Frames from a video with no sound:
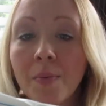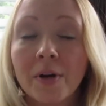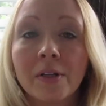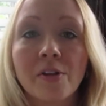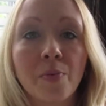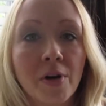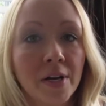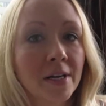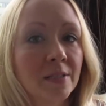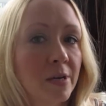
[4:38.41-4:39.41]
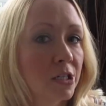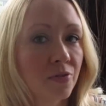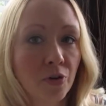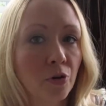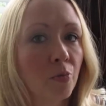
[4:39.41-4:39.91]
apparently they're pretty good, especially
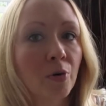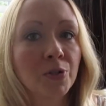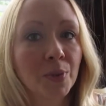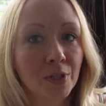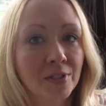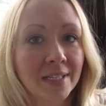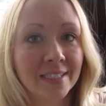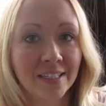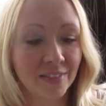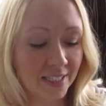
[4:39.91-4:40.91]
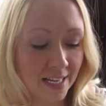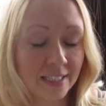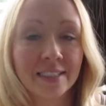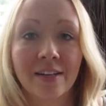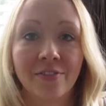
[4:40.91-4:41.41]
for newborns with their sensitive skin
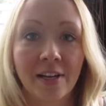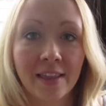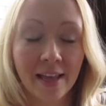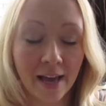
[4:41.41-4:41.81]
and stuff like